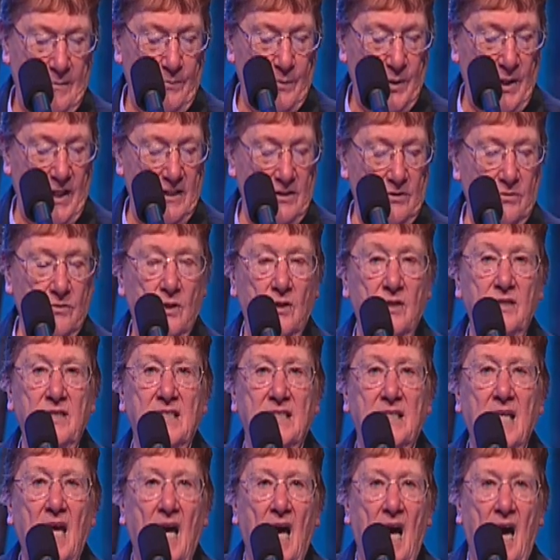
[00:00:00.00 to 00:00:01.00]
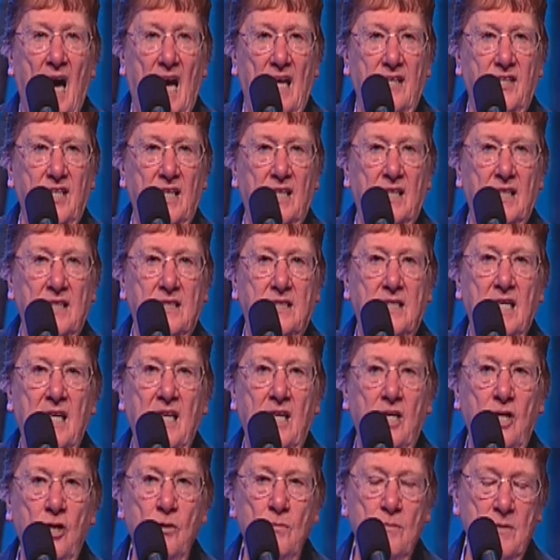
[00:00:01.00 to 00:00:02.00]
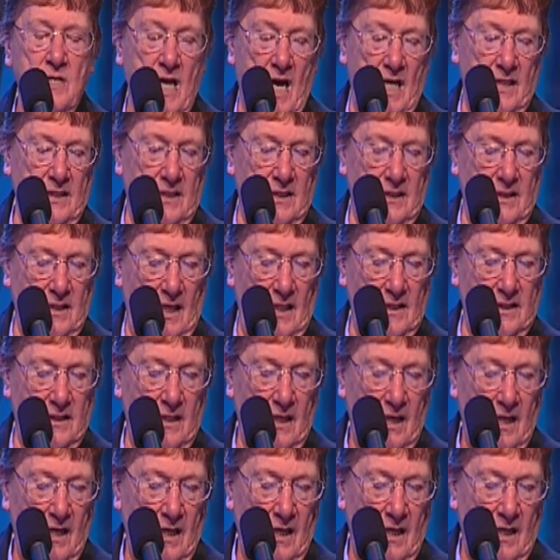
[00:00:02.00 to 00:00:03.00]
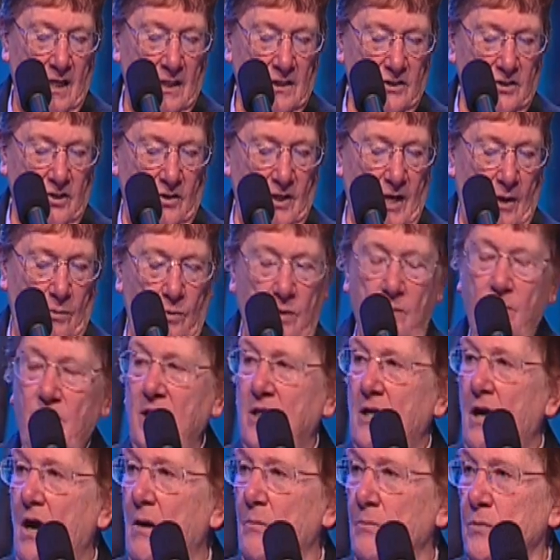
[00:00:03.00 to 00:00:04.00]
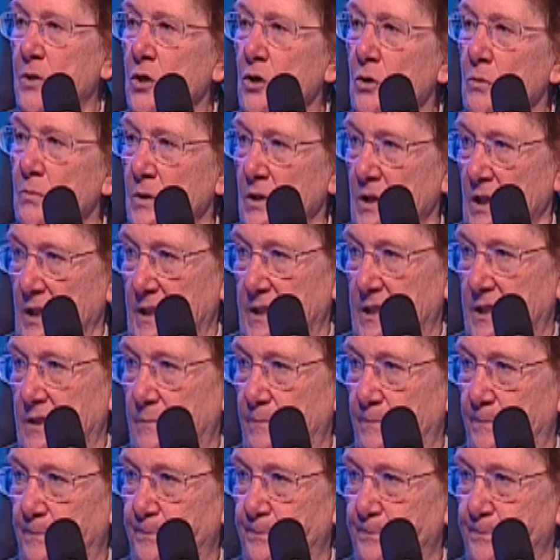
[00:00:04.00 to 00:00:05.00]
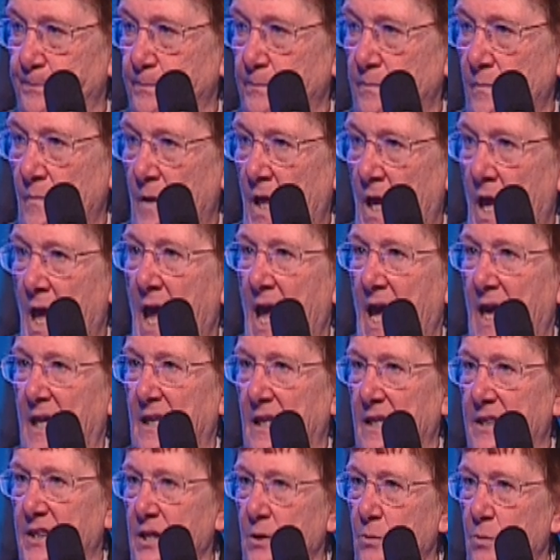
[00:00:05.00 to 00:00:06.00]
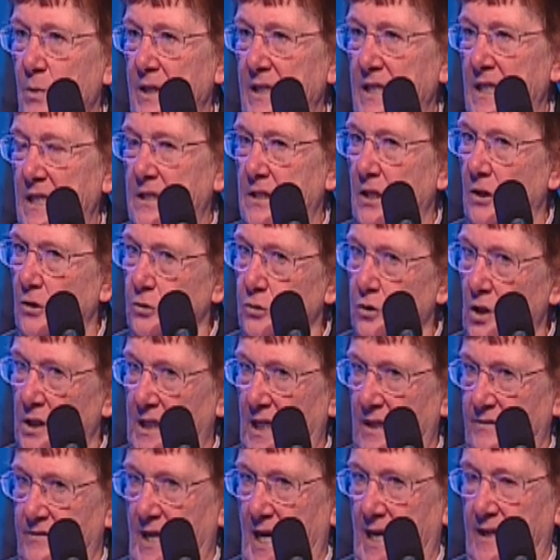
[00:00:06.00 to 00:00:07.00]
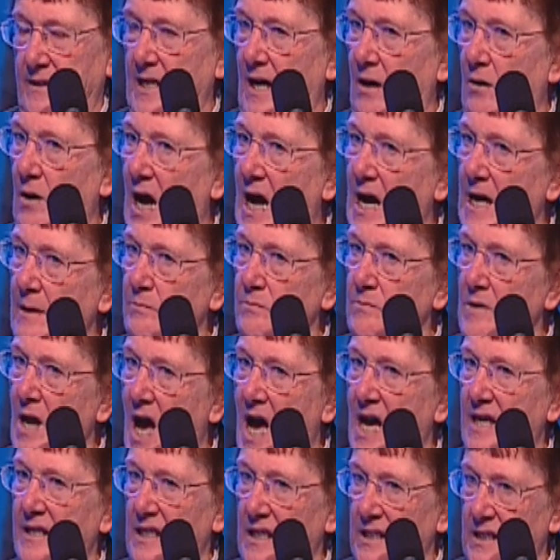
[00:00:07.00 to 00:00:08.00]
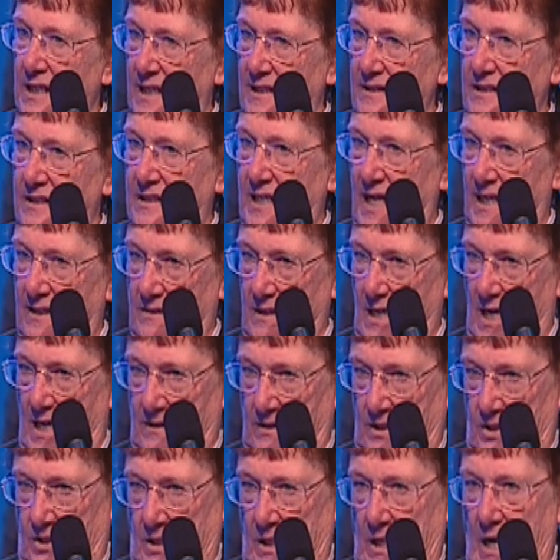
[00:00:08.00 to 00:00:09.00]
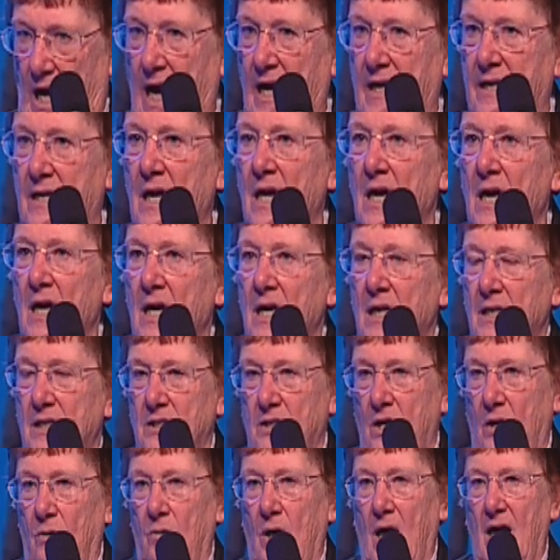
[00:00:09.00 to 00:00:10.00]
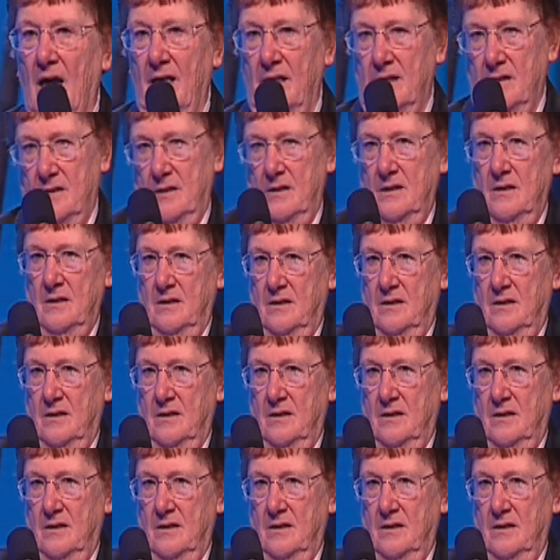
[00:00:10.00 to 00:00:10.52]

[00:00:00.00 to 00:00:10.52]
plays a role in this. I think it dehumanizes us so that we become humorless. And I think we need to look at that. Now, I'm not against technology. I, you know, I